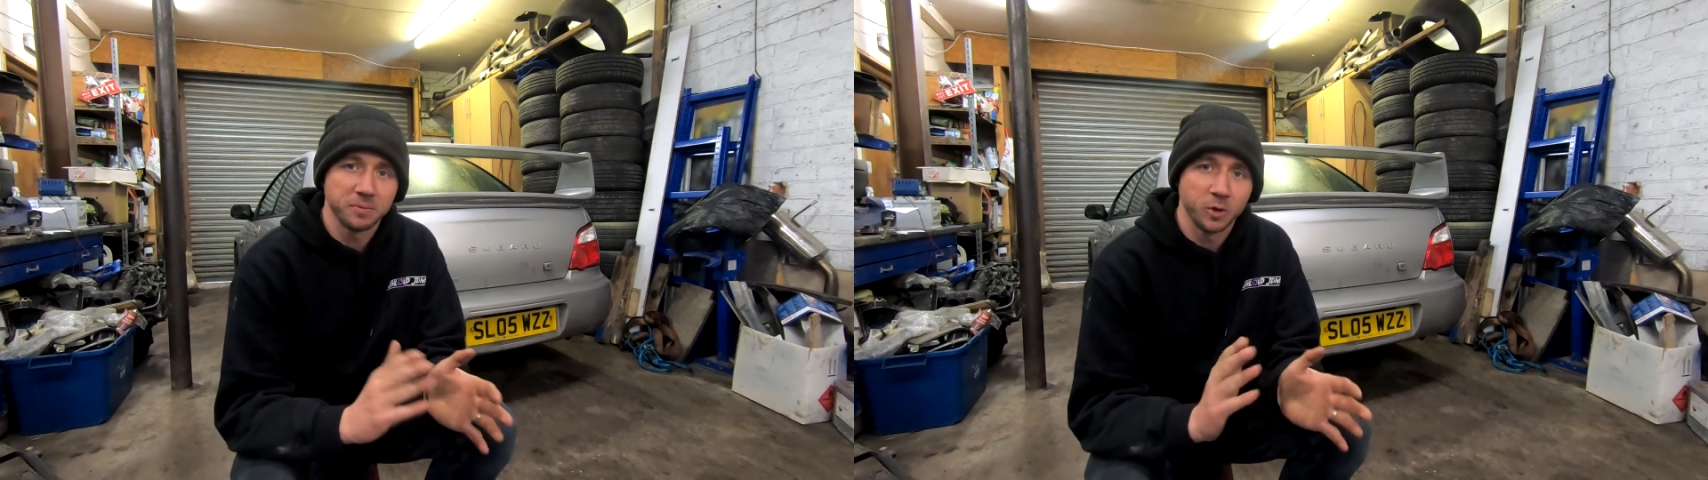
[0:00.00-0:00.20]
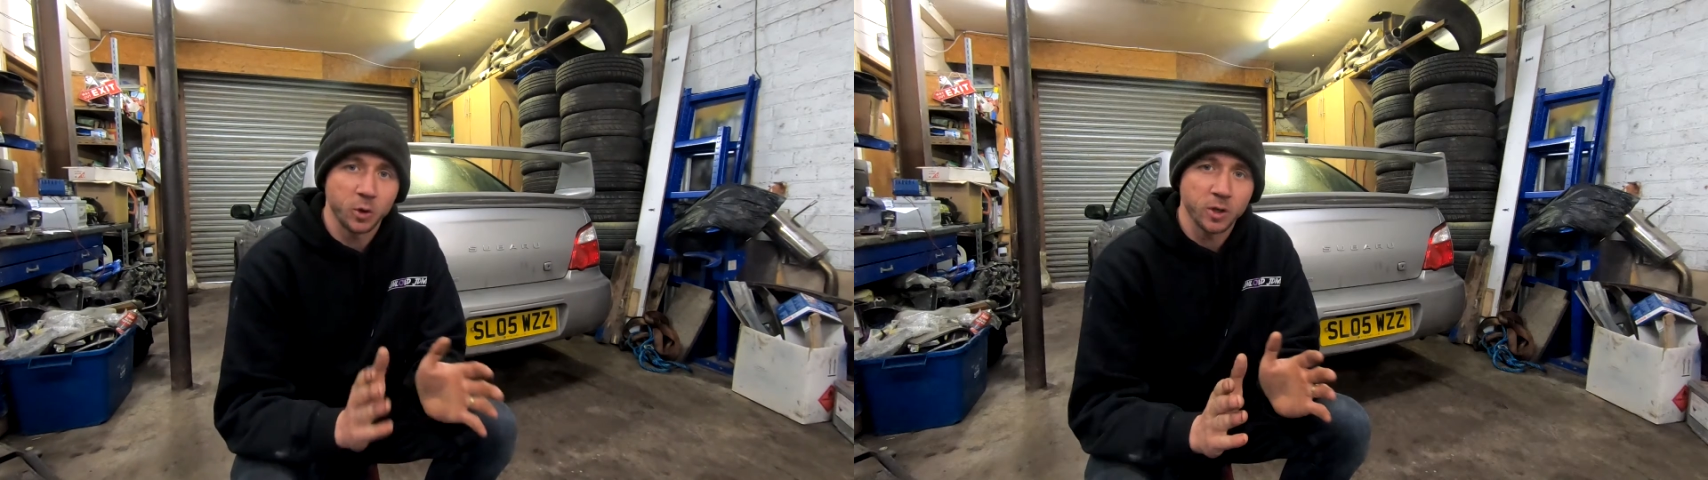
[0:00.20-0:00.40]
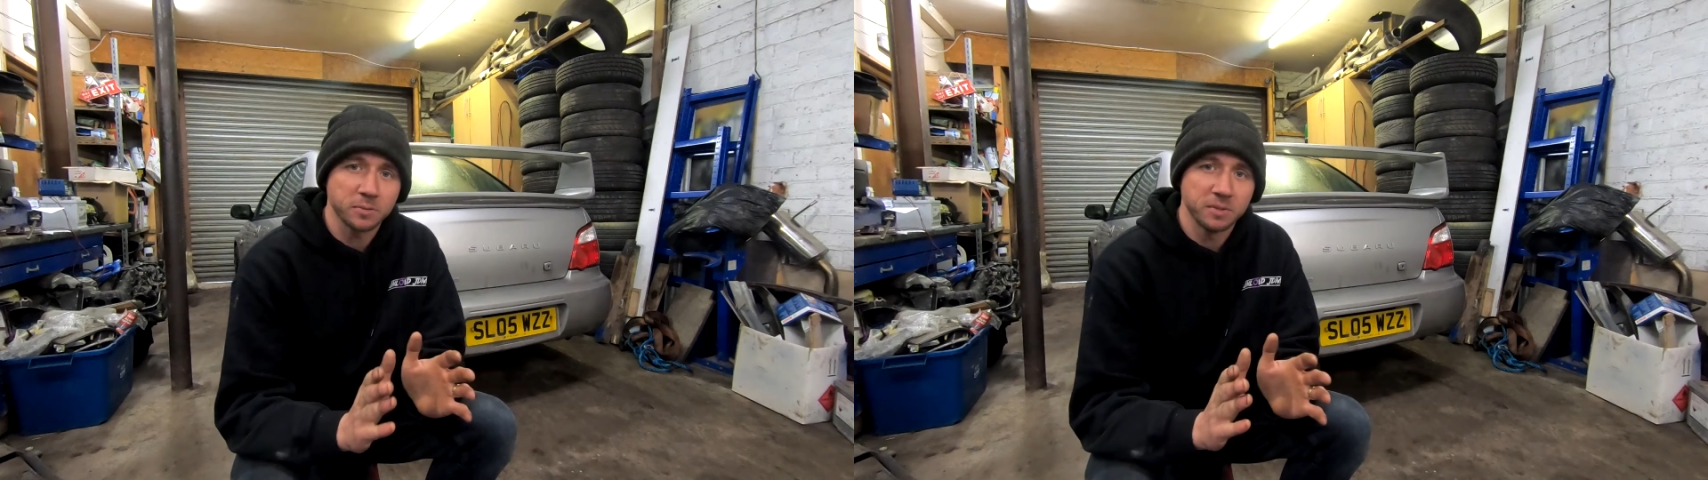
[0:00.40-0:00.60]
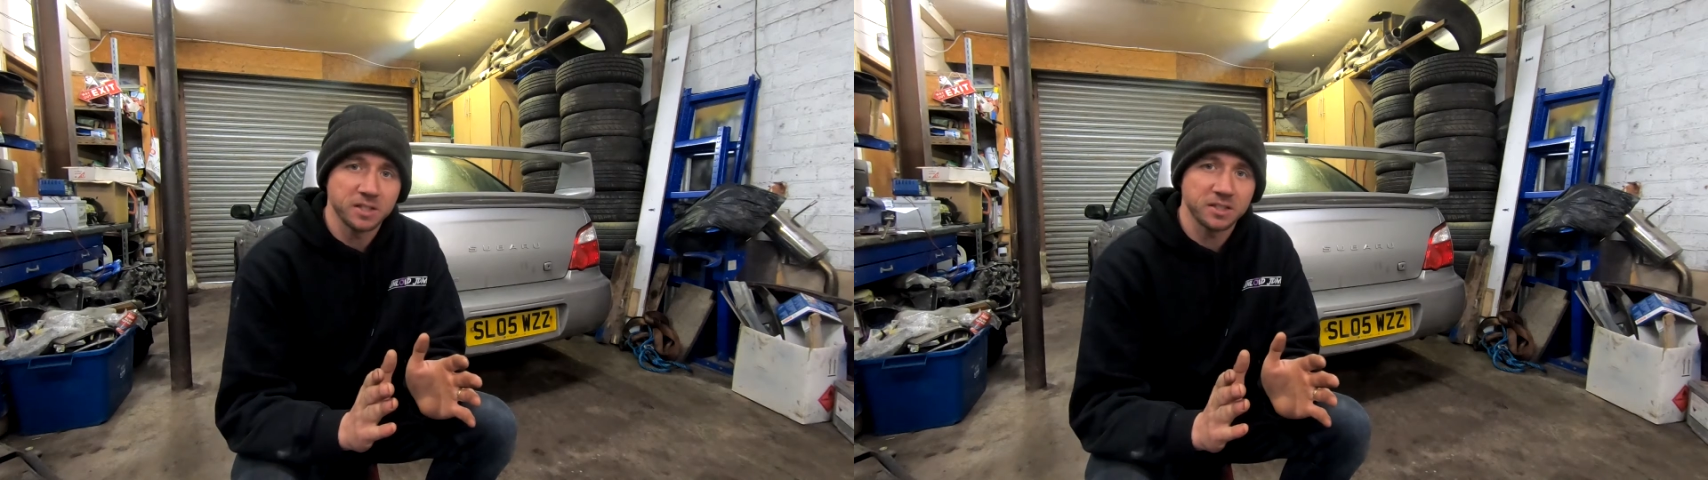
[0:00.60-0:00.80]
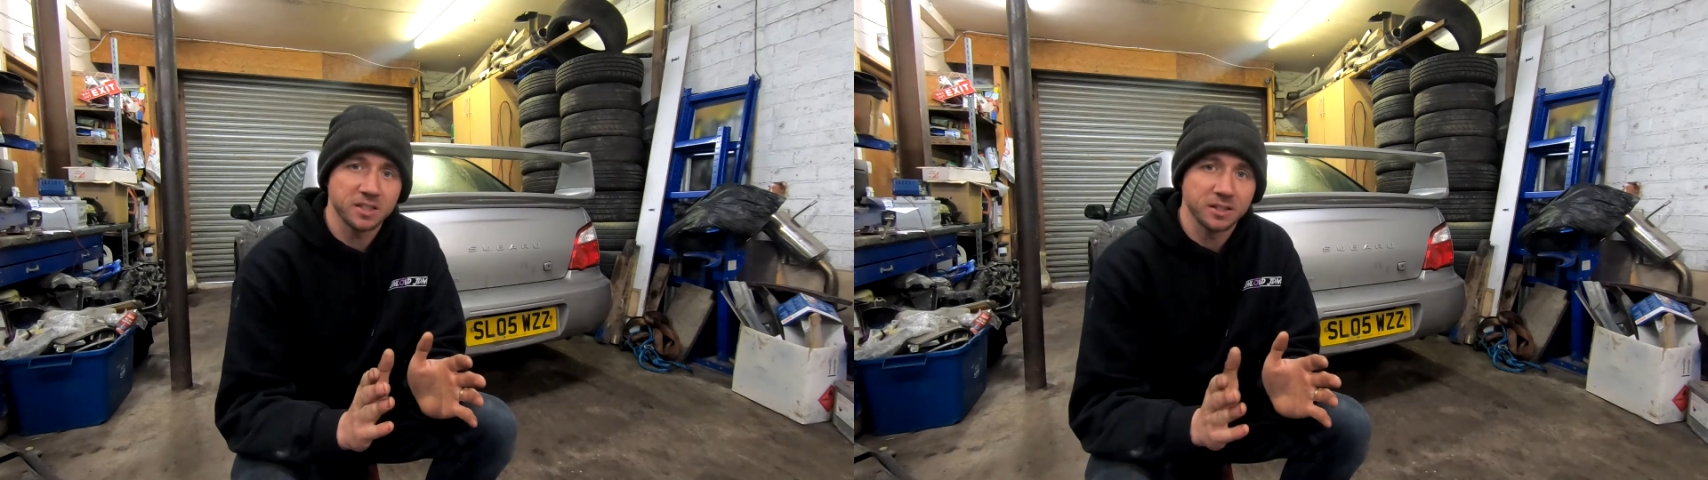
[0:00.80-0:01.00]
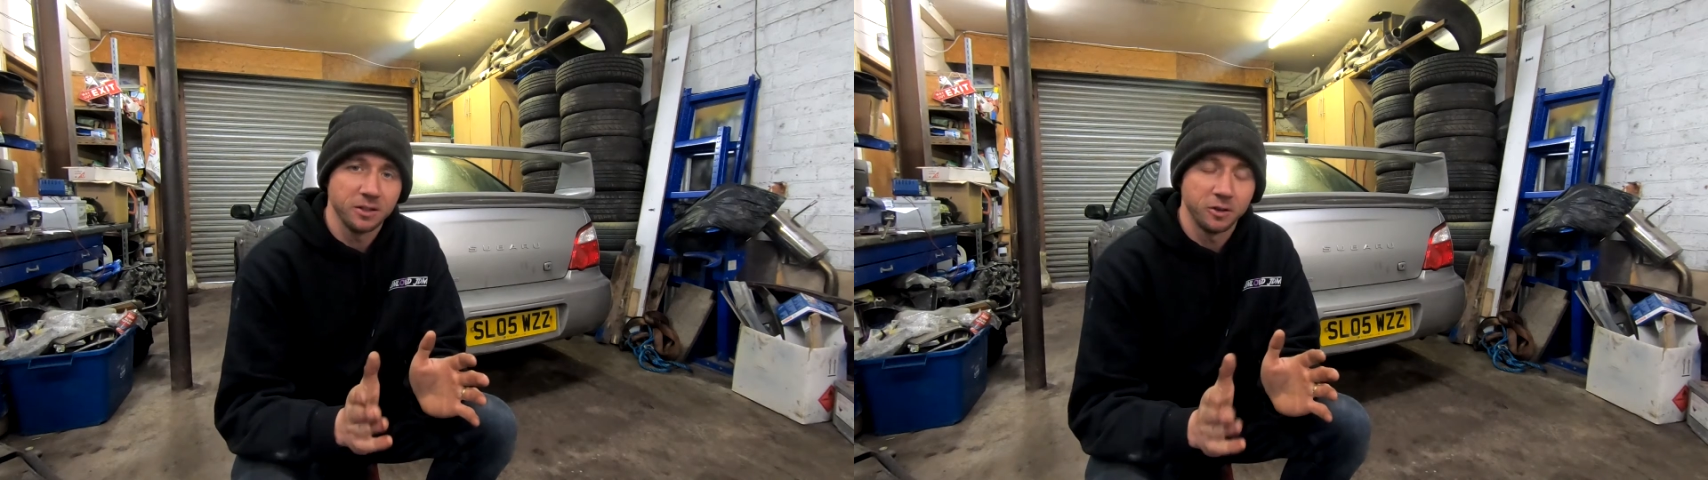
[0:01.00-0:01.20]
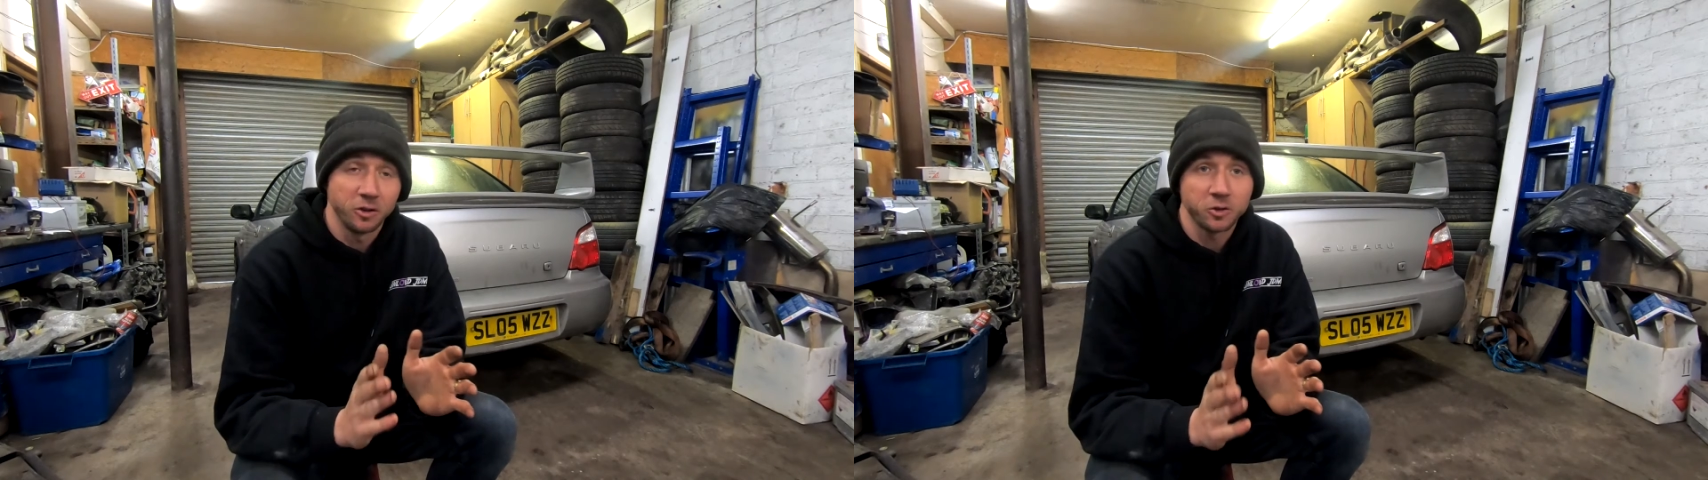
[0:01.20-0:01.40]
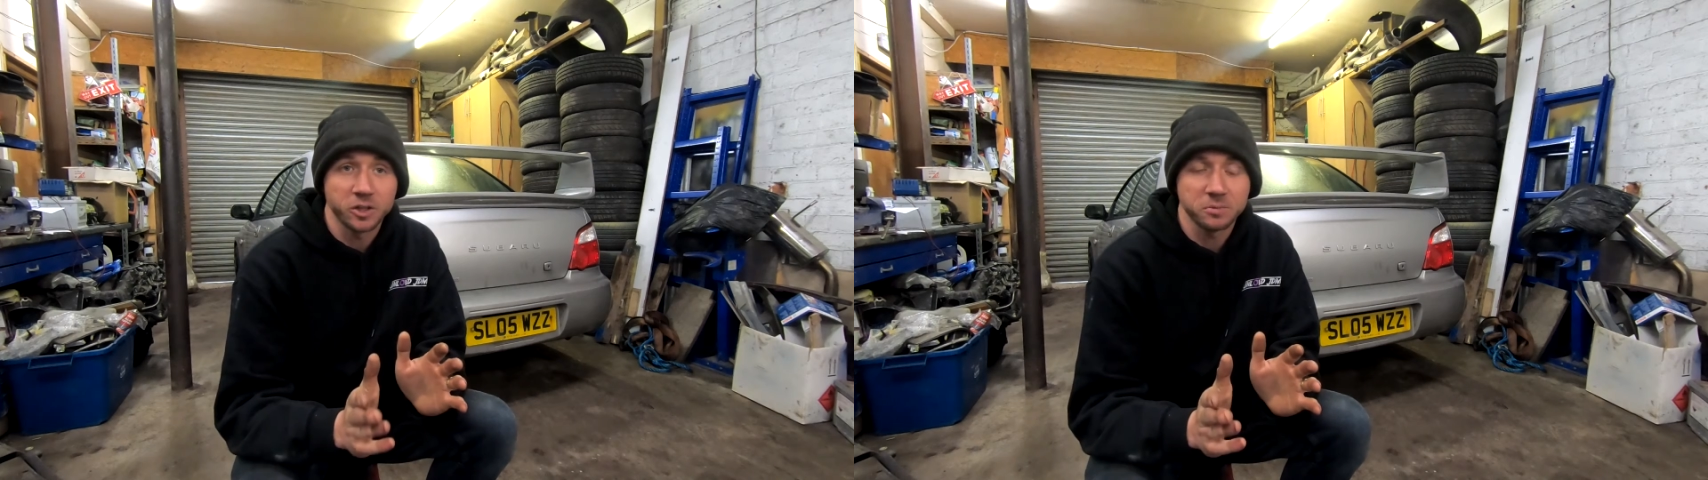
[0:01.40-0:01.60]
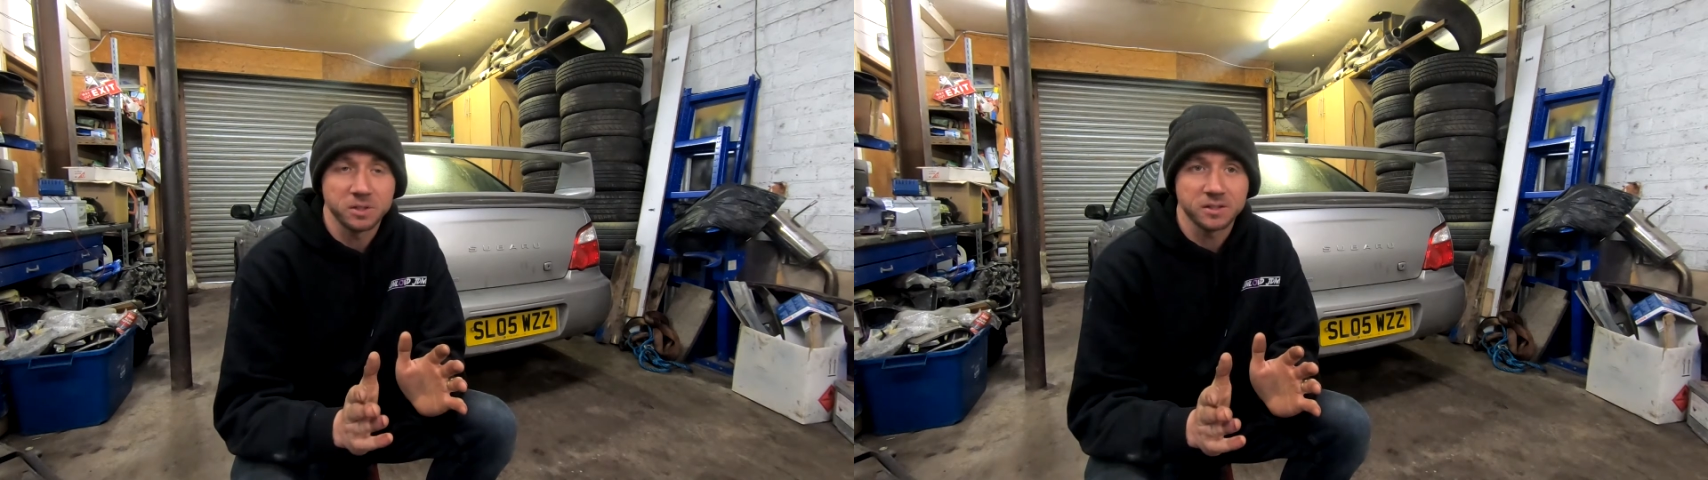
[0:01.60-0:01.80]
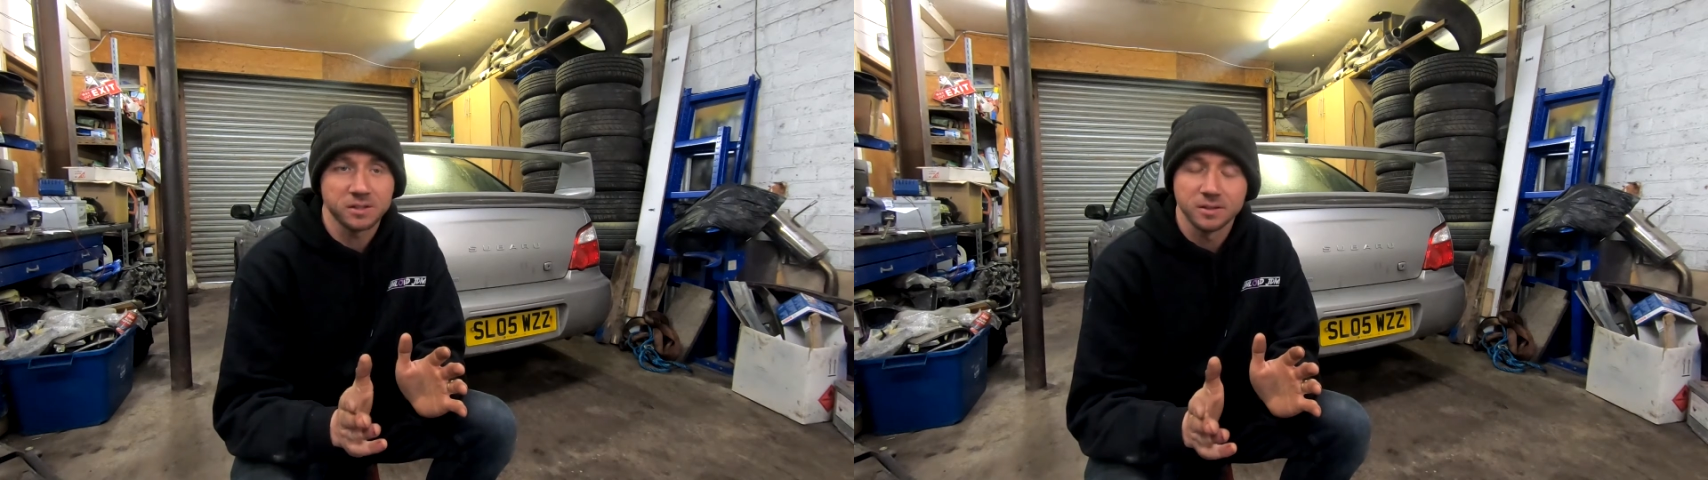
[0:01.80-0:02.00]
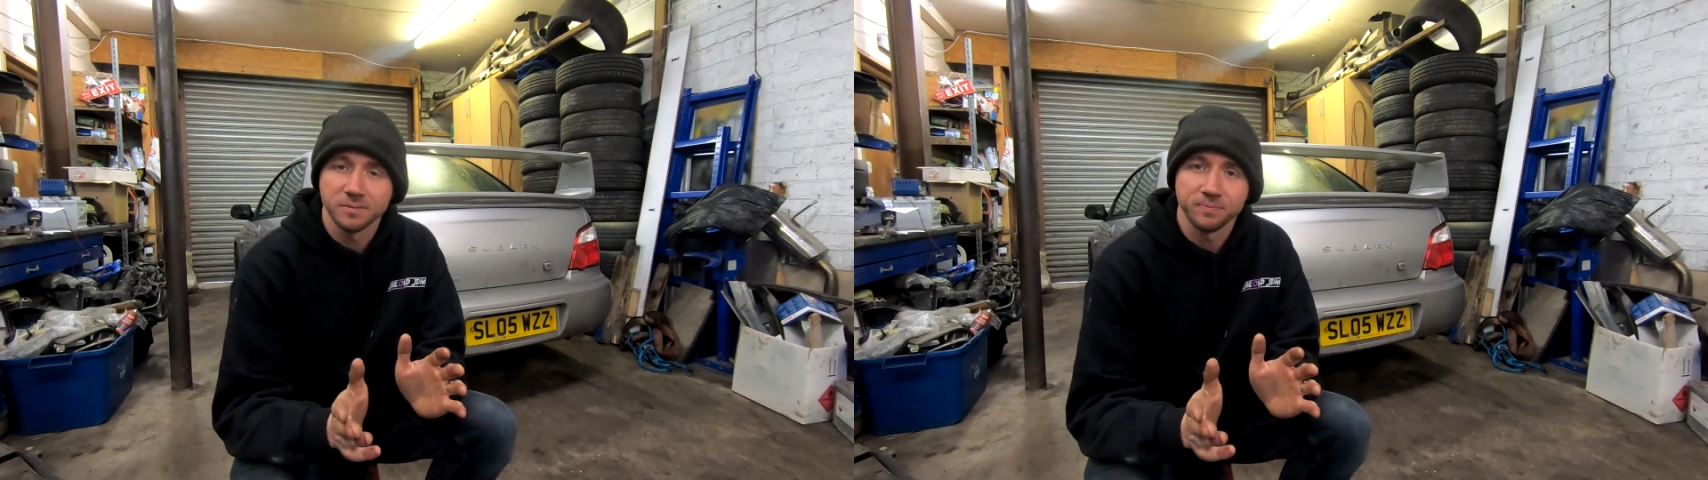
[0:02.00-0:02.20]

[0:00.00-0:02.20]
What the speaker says: before Christmas or on Christmas,